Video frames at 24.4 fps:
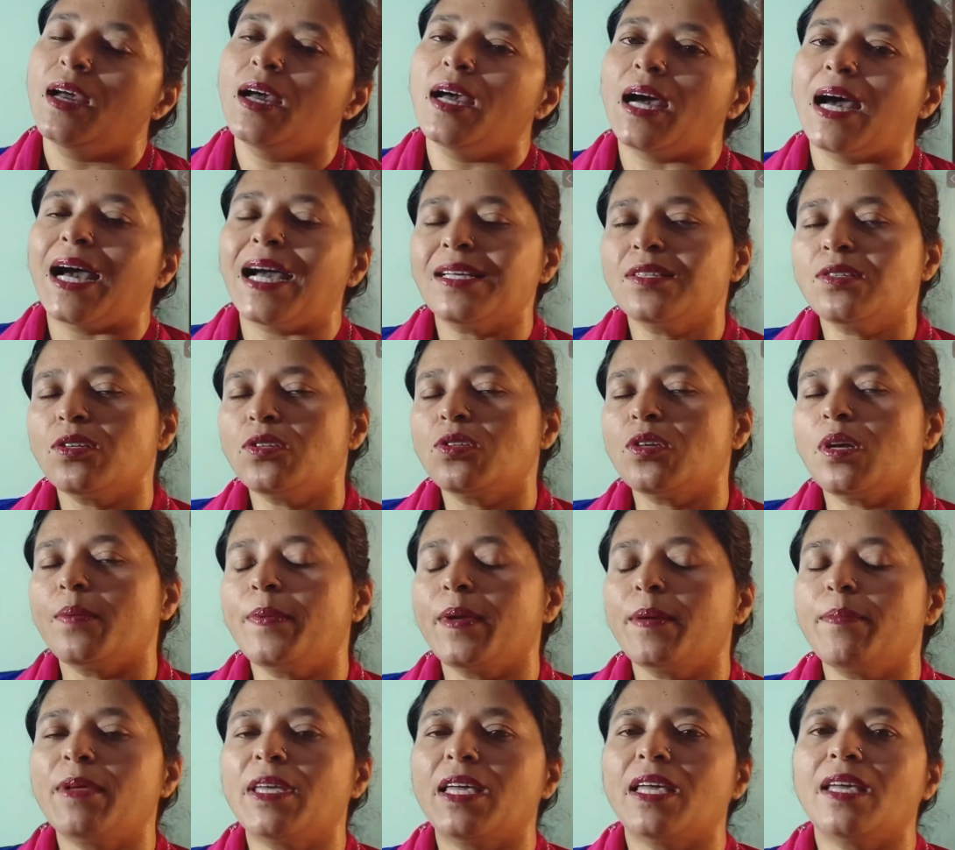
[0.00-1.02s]

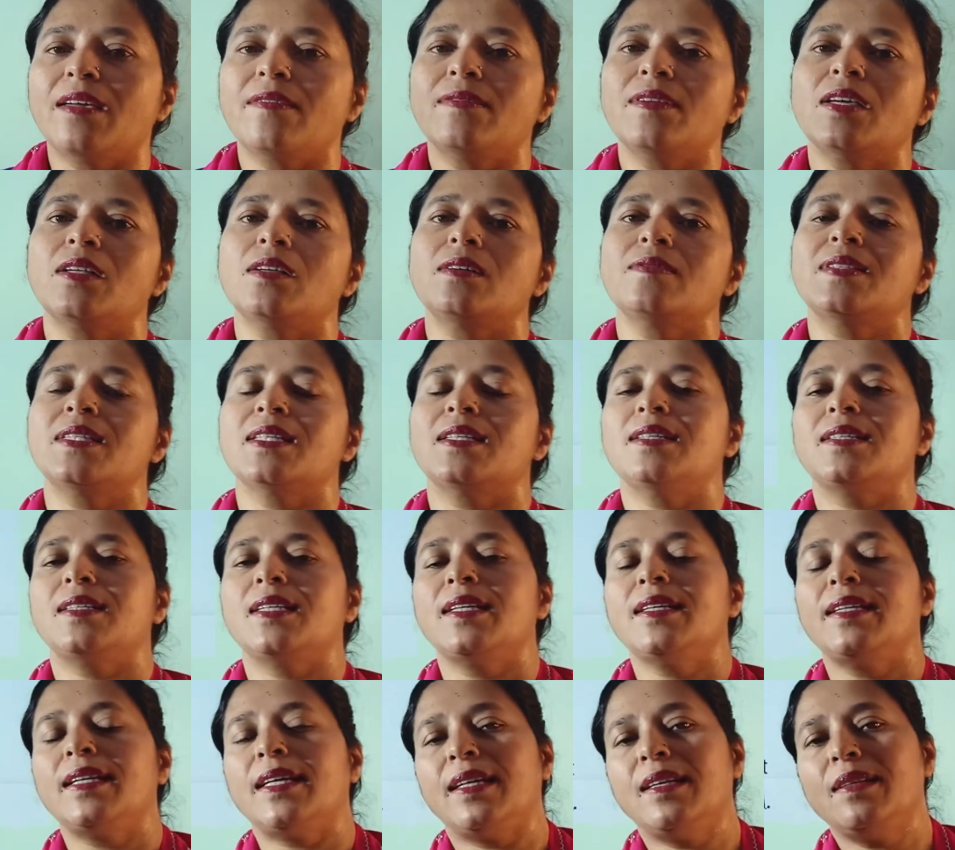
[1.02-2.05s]
Isotropic behavior of
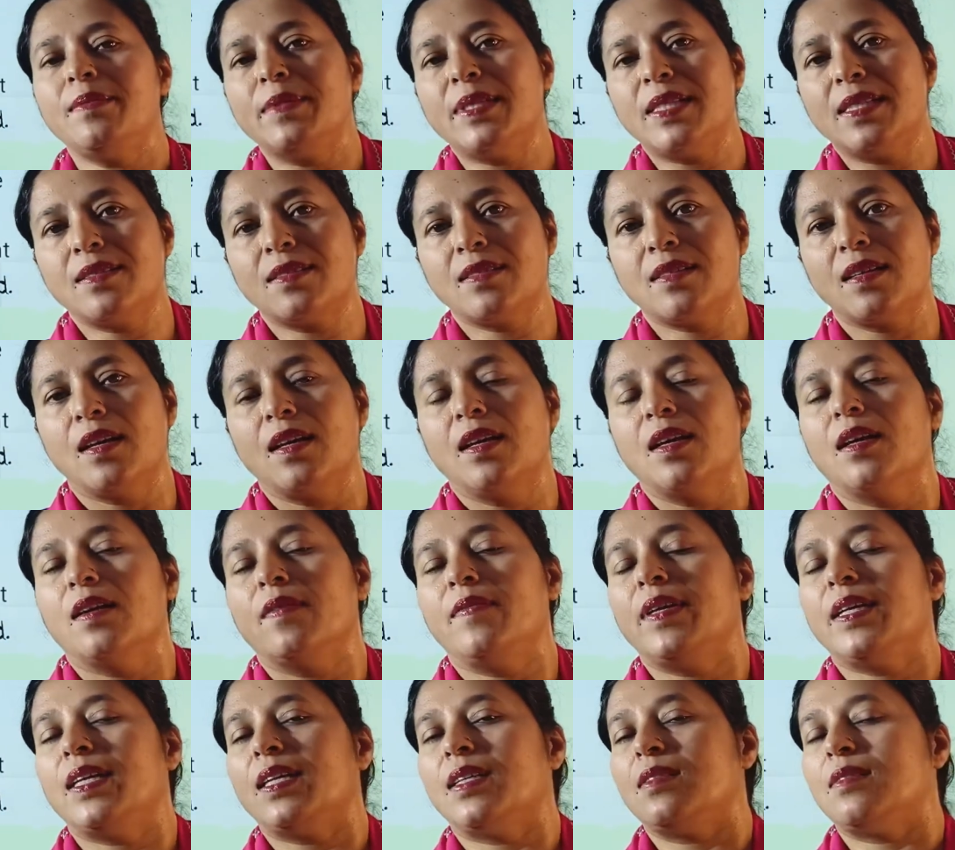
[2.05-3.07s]
certain elements,
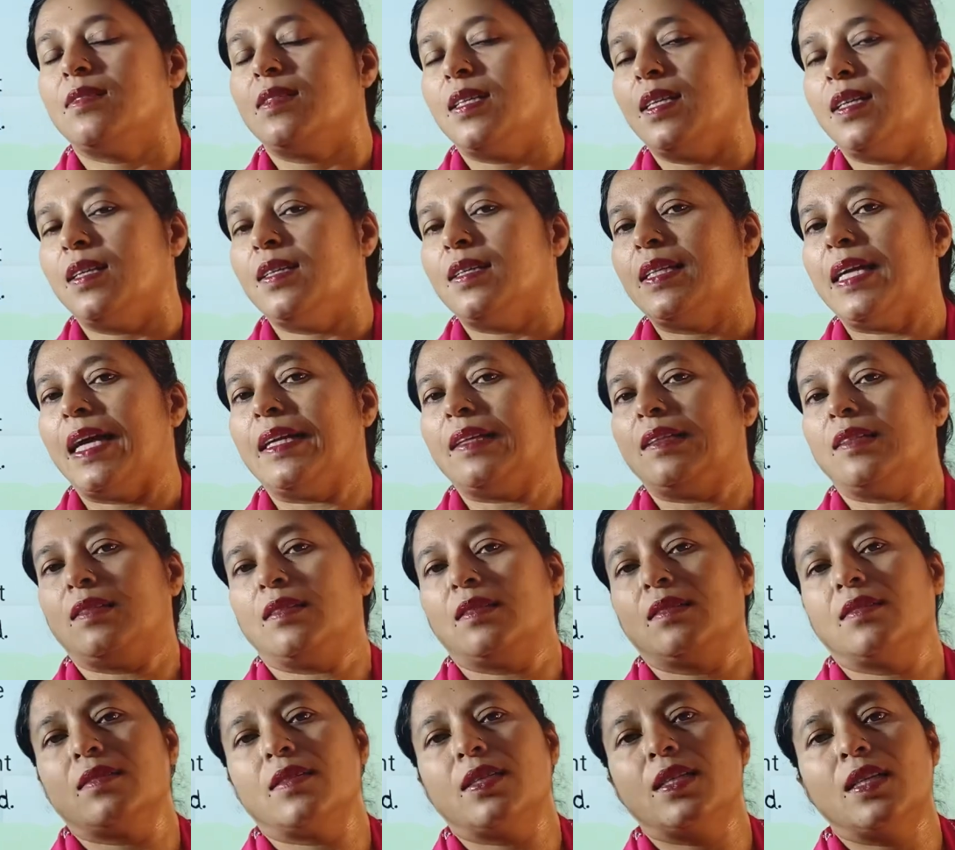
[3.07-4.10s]
we can see that
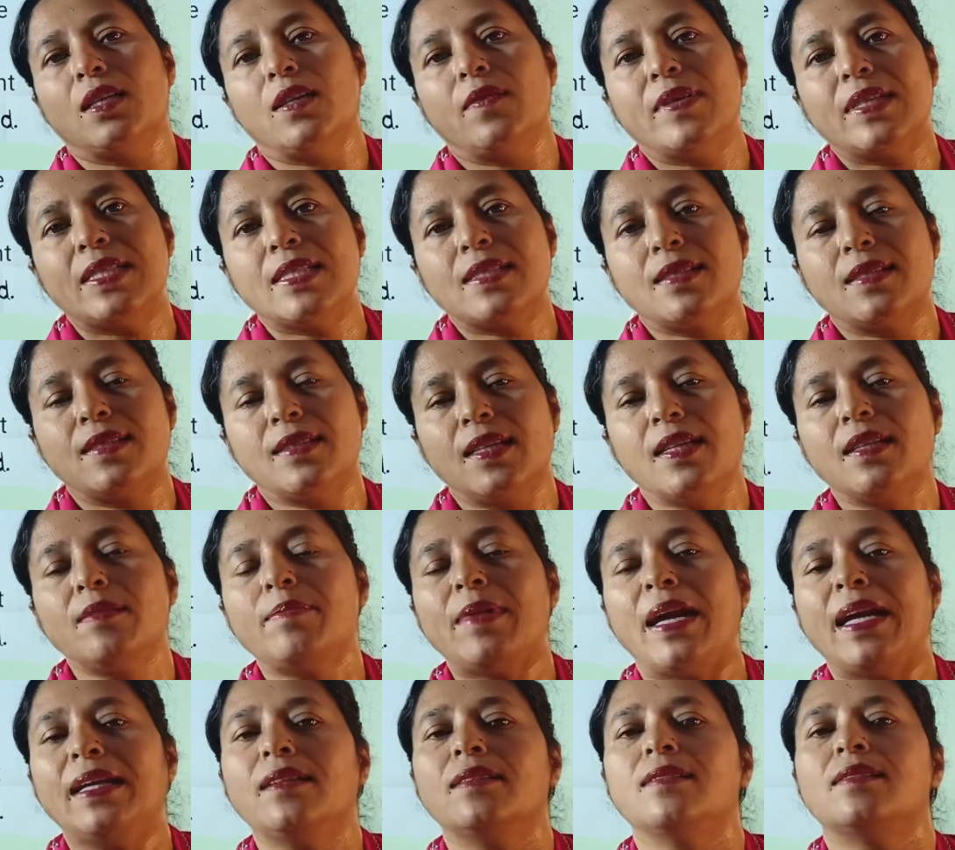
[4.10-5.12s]
when certain
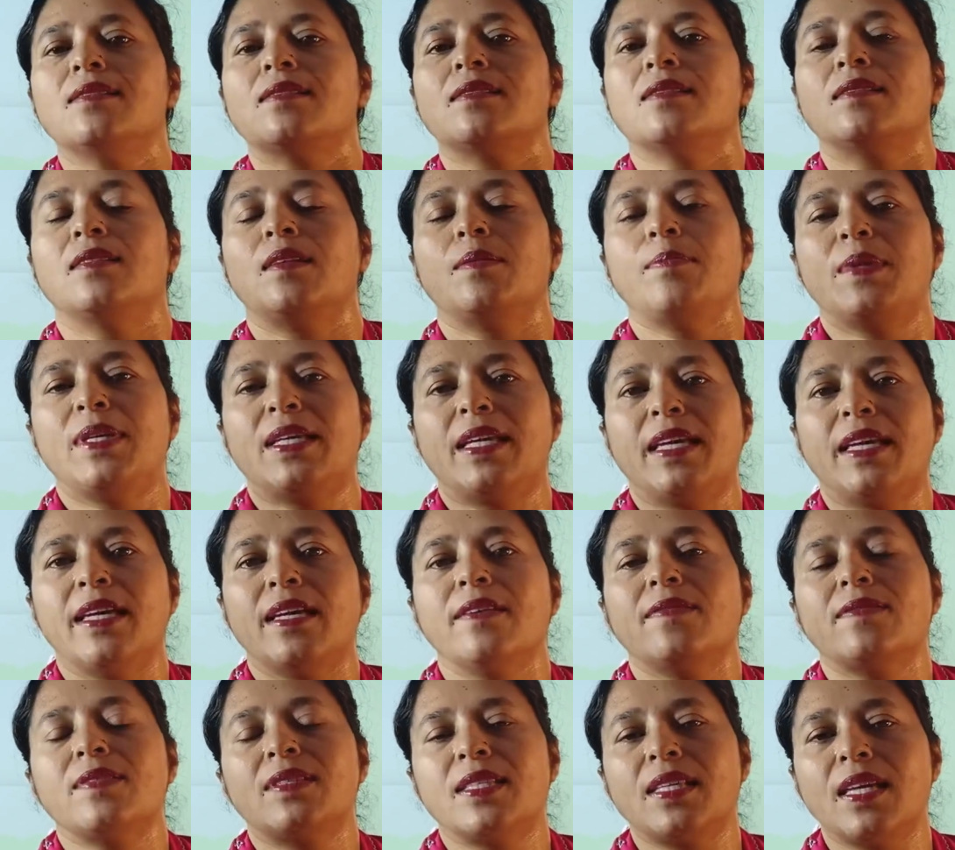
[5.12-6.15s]
metals, they
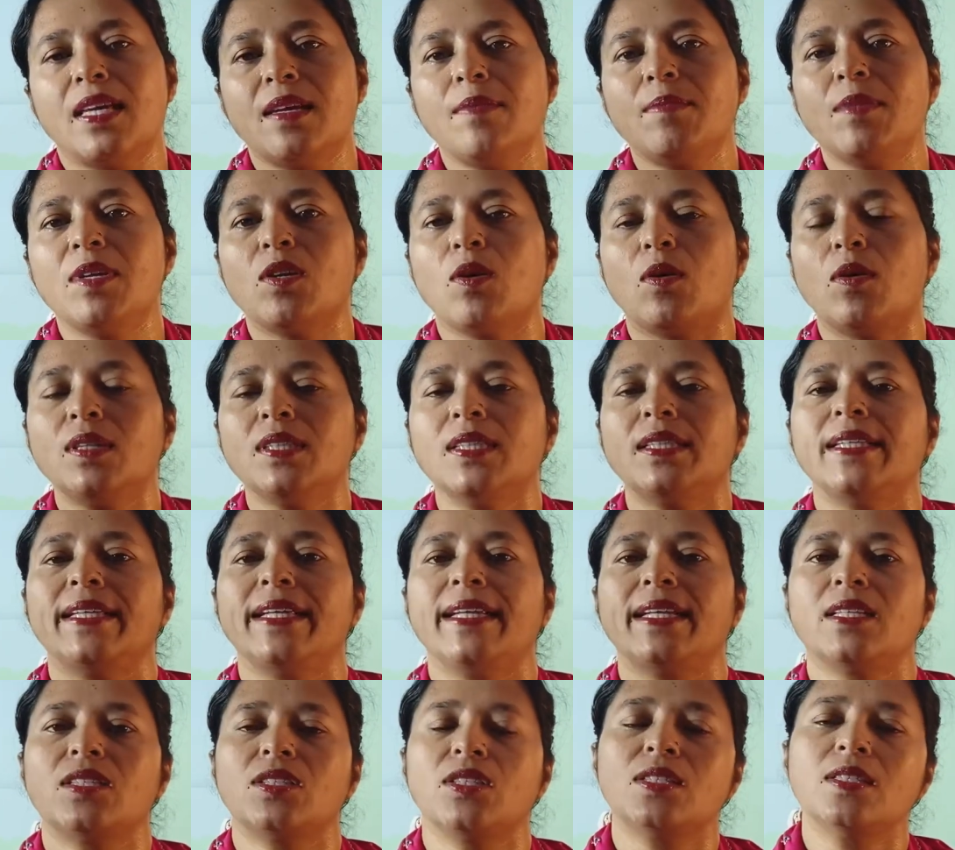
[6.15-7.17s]
behave same in all the
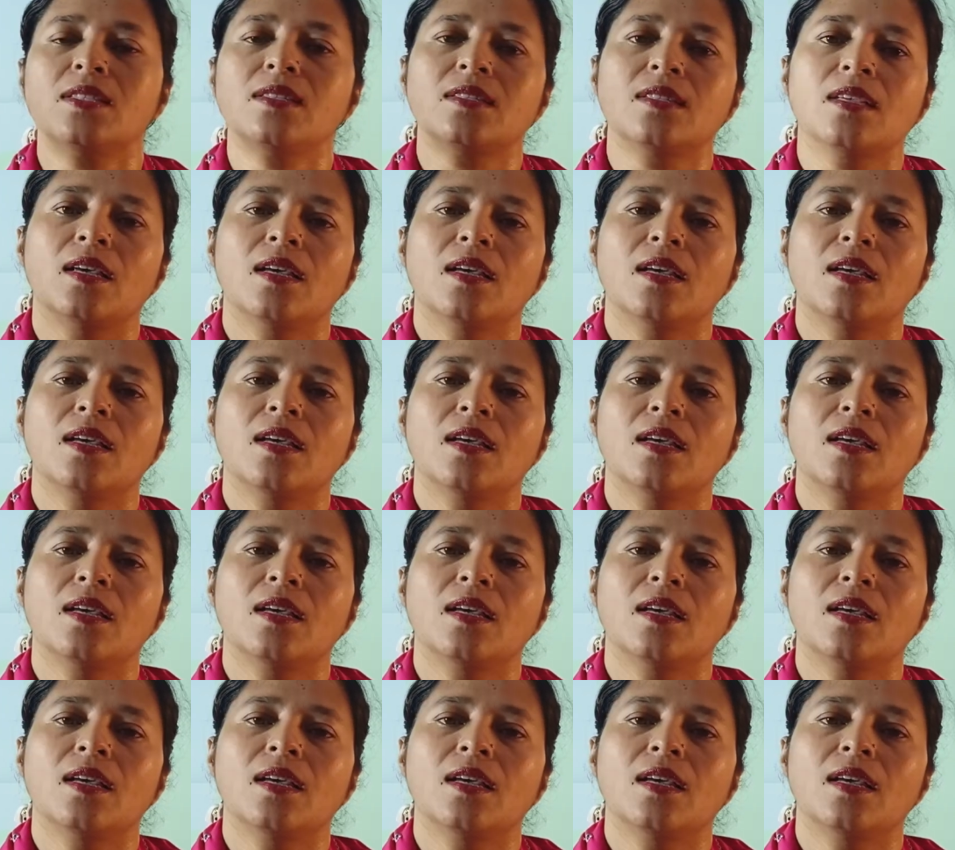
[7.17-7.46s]
directions